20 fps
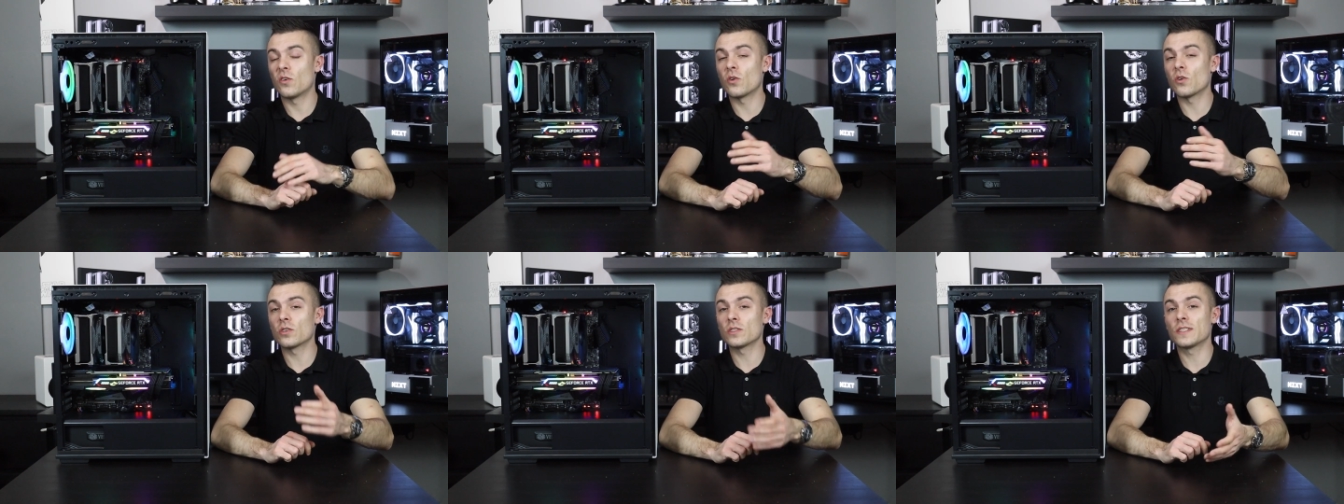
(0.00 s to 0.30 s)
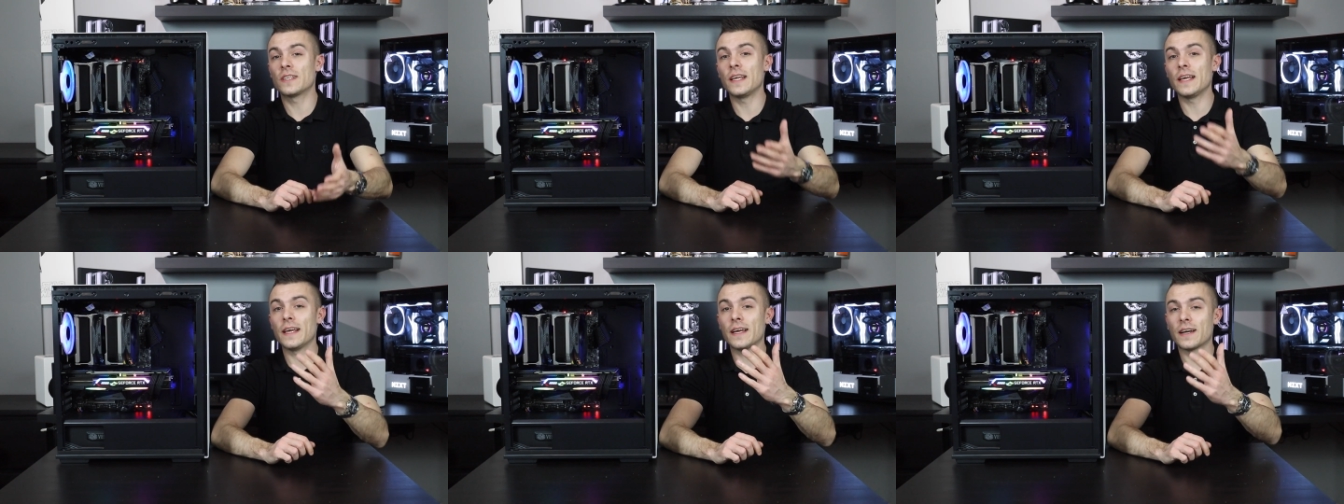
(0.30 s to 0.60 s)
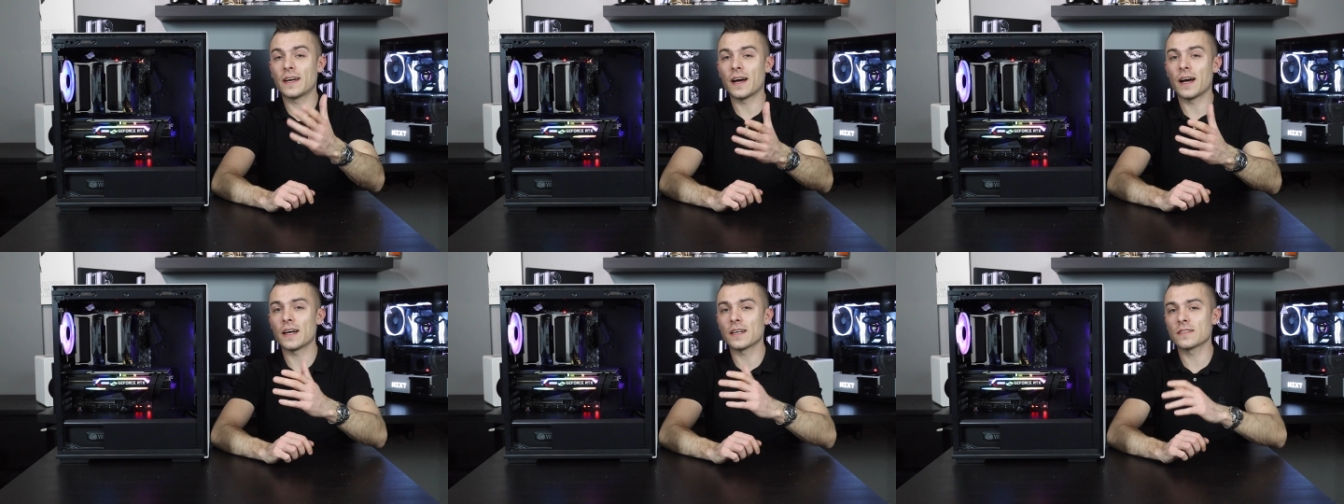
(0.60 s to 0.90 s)
or
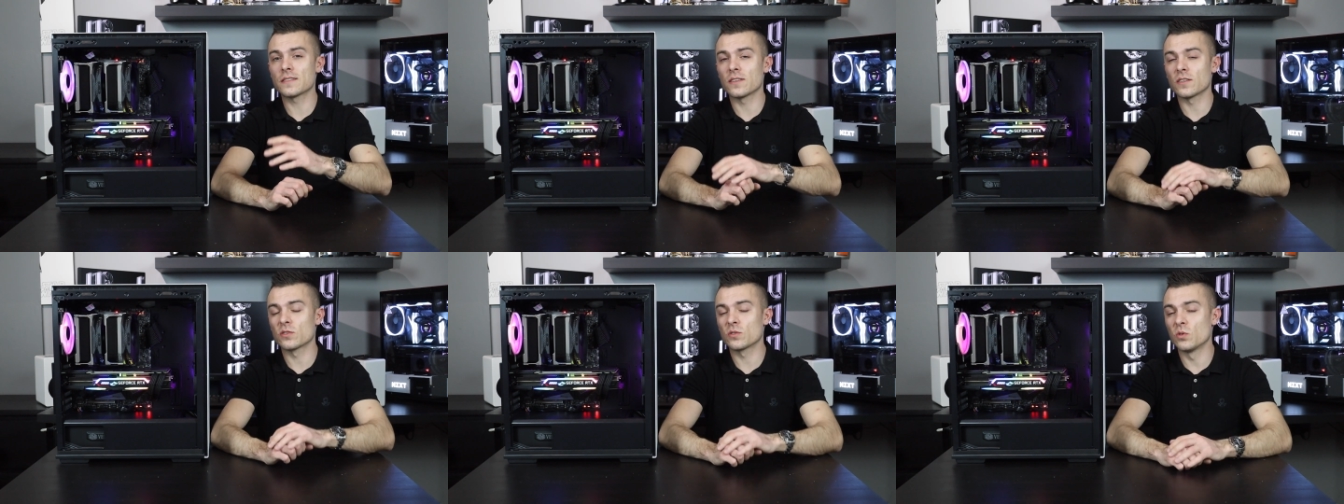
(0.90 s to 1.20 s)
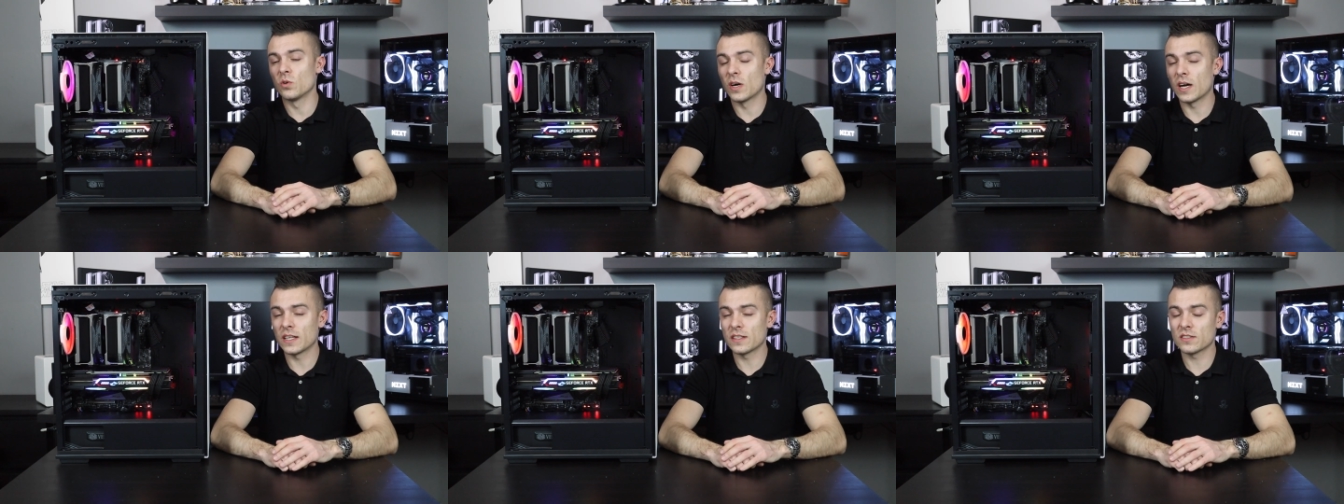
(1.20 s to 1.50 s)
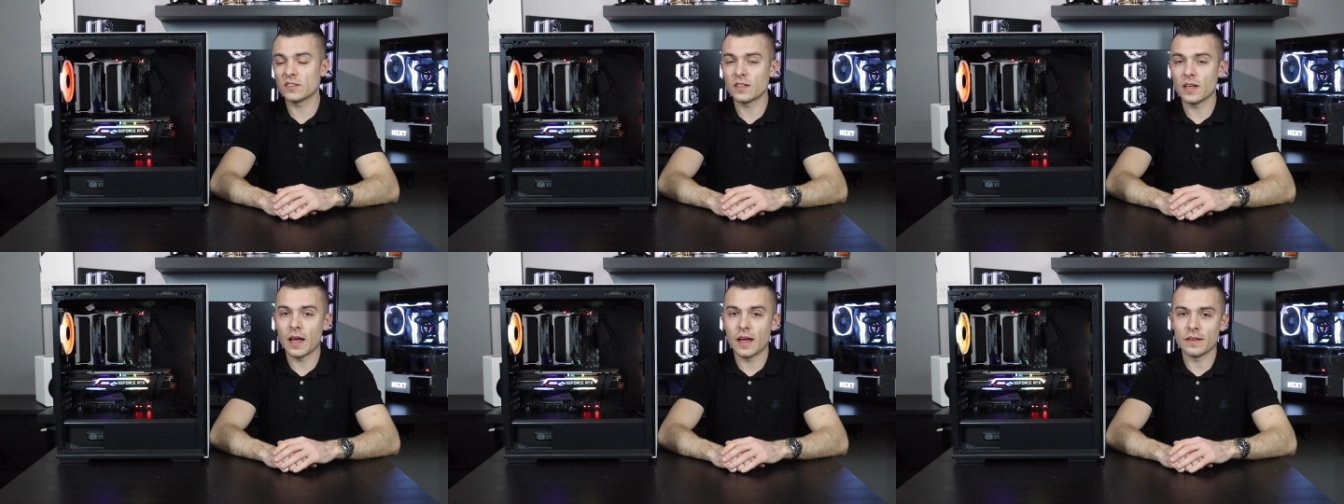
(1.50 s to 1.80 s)
the Castle
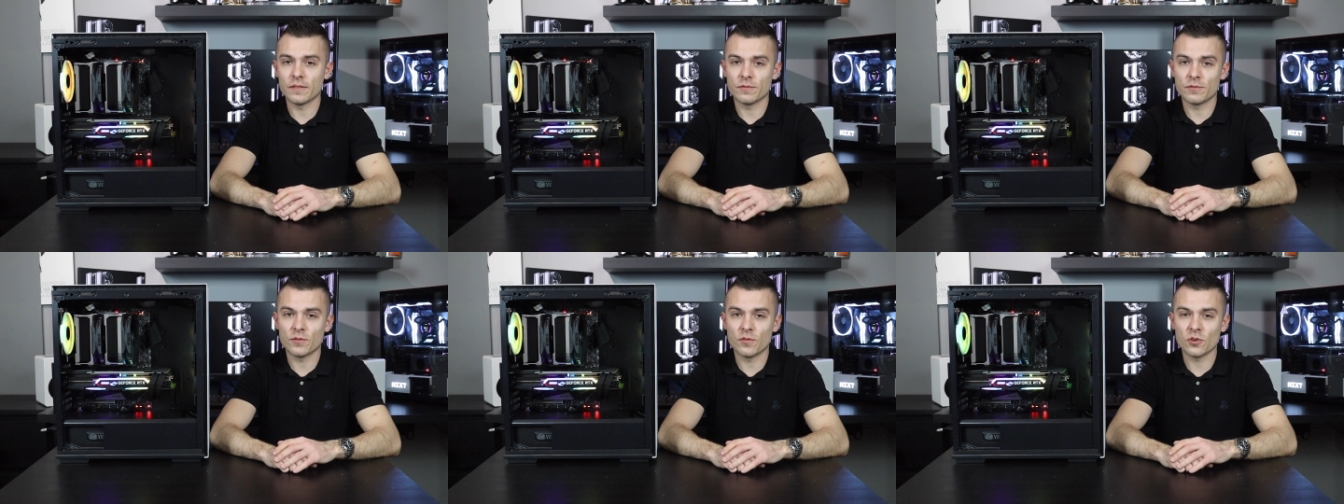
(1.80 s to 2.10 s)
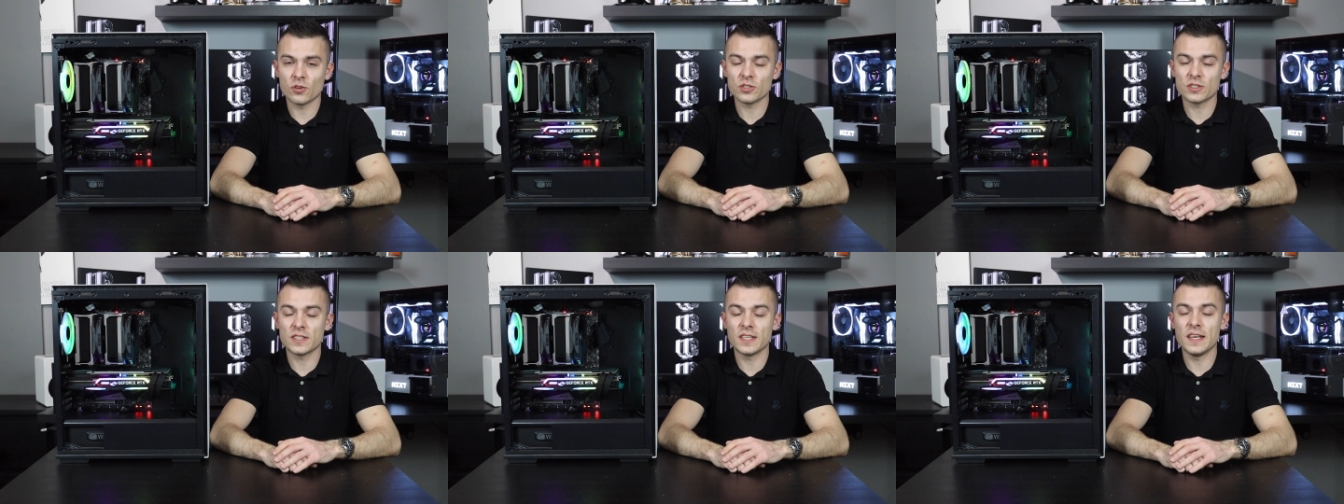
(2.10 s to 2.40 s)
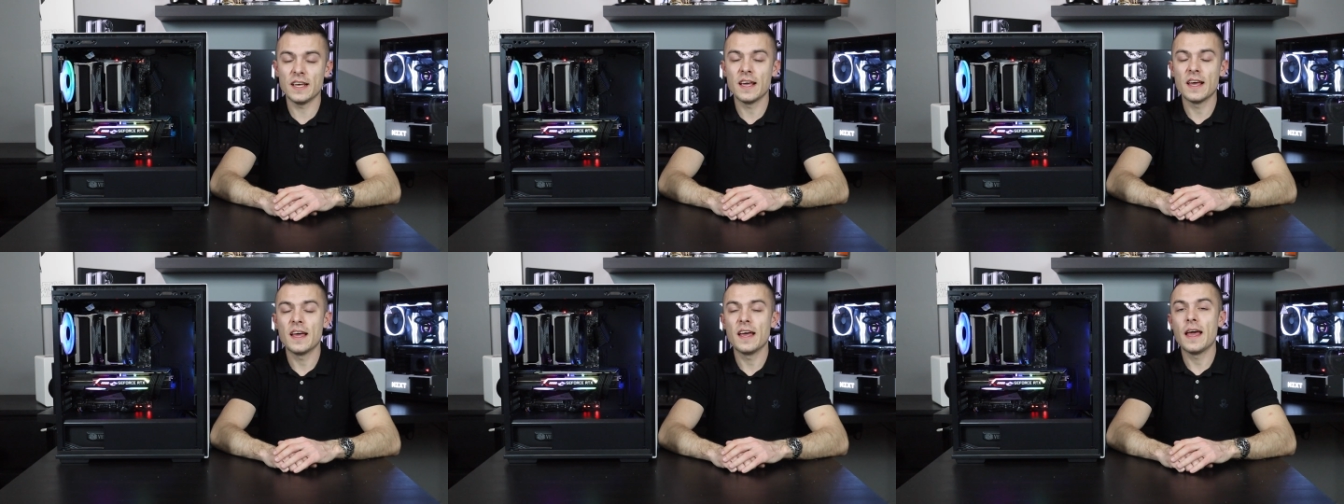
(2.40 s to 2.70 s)

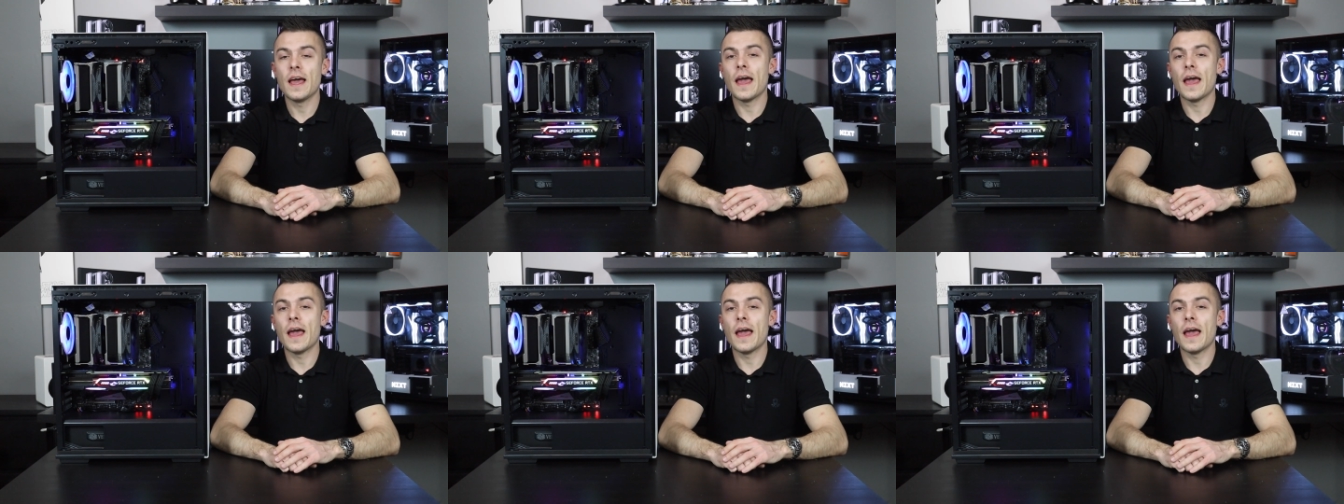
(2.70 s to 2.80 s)
240